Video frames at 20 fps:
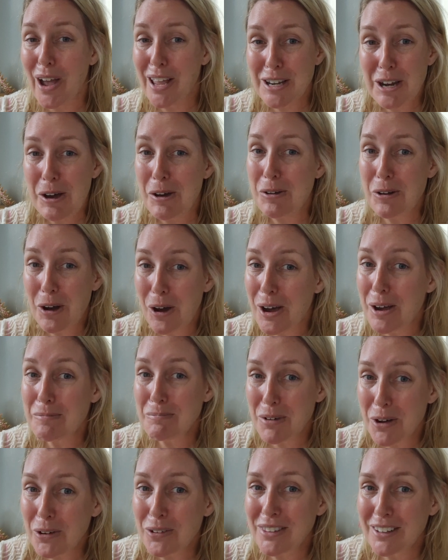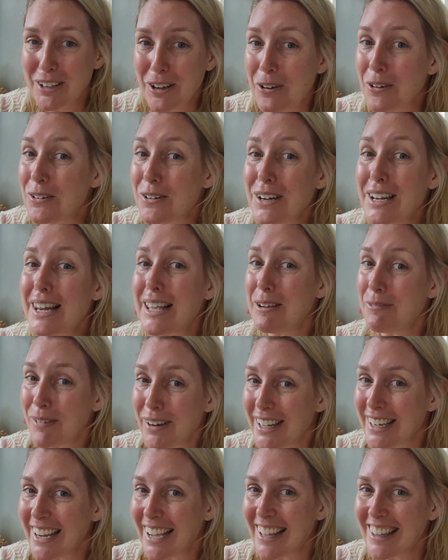I know I'm not the only
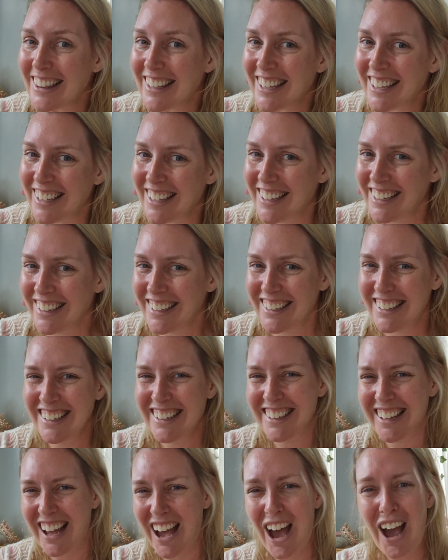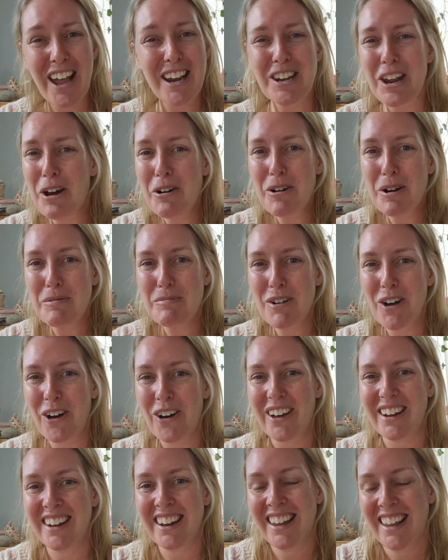one out there. I know I'm
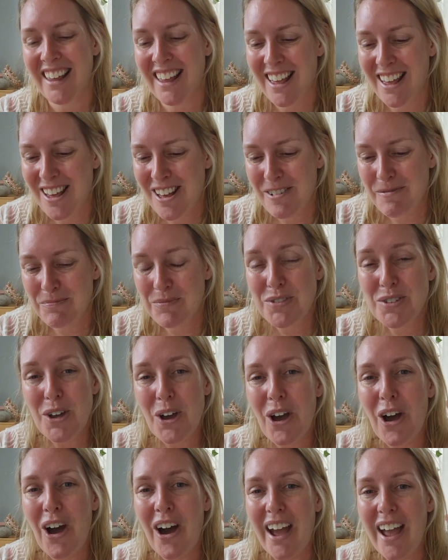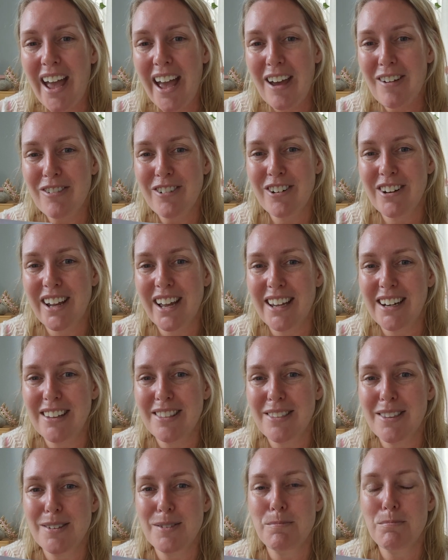not. So I have
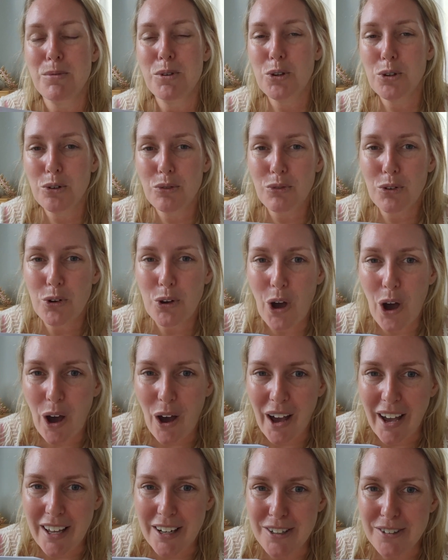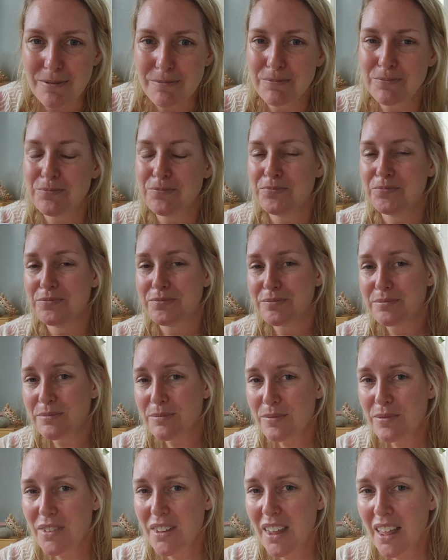created this beautiful guide.
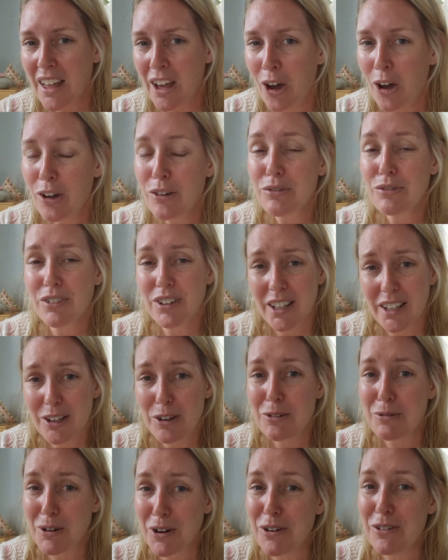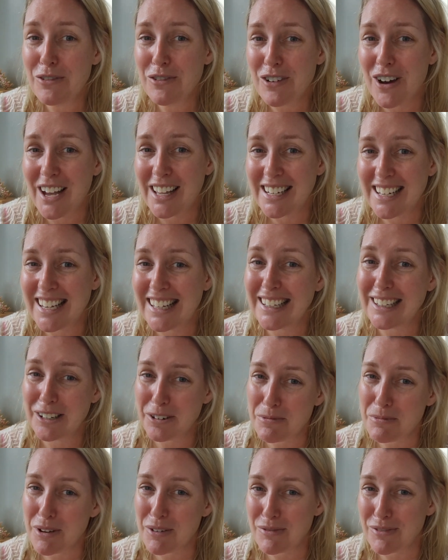Hopefully you will find it a
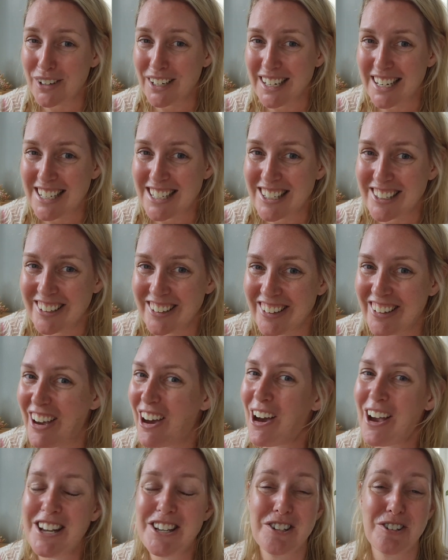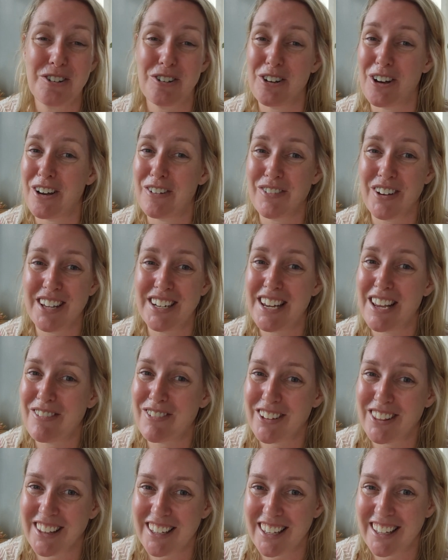little bit funny too. I do. I find
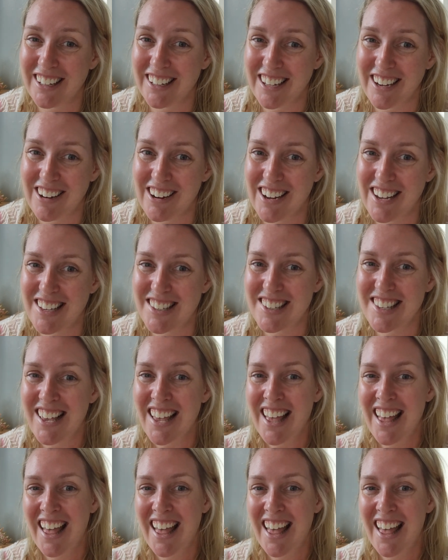everything hilarious.